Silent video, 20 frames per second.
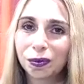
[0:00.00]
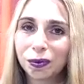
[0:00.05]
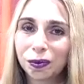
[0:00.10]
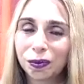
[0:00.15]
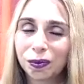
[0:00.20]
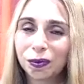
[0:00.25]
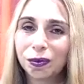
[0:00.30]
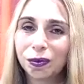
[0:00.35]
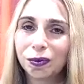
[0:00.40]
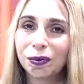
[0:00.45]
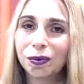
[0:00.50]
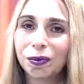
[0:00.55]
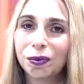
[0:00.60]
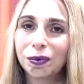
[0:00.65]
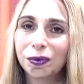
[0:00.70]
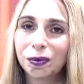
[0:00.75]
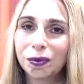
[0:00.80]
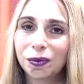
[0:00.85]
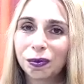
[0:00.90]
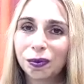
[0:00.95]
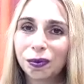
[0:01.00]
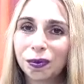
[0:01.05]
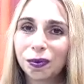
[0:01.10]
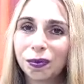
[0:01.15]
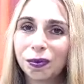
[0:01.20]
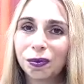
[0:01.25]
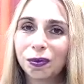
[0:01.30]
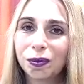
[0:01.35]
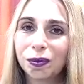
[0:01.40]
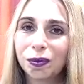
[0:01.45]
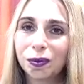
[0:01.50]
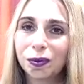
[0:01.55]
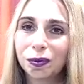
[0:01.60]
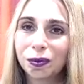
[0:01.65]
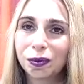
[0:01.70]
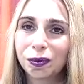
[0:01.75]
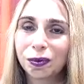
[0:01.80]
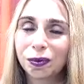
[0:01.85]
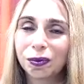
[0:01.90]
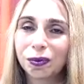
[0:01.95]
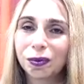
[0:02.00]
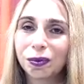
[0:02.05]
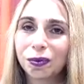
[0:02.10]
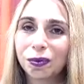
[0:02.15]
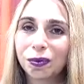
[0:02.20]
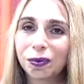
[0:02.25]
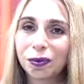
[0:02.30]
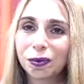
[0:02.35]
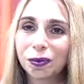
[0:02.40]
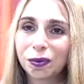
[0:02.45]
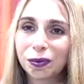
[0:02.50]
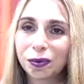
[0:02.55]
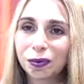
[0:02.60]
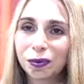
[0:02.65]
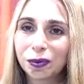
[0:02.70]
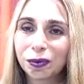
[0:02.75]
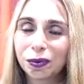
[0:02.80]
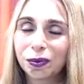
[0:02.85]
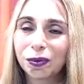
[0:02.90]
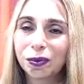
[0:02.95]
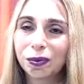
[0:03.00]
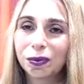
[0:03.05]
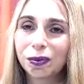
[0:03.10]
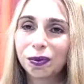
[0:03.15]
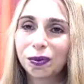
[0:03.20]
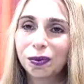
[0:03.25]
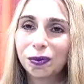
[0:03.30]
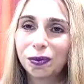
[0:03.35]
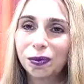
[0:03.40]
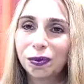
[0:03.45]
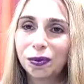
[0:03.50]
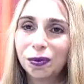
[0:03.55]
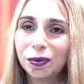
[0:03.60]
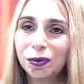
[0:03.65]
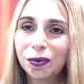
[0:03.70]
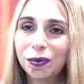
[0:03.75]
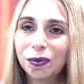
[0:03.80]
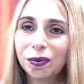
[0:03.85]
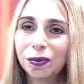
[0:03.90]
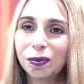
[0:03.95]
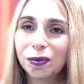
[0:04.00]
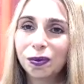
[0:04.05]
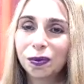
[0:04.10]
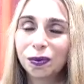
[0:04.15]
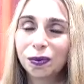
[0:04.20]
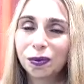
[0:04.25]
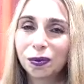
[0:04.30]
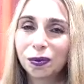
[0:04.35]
[no speech]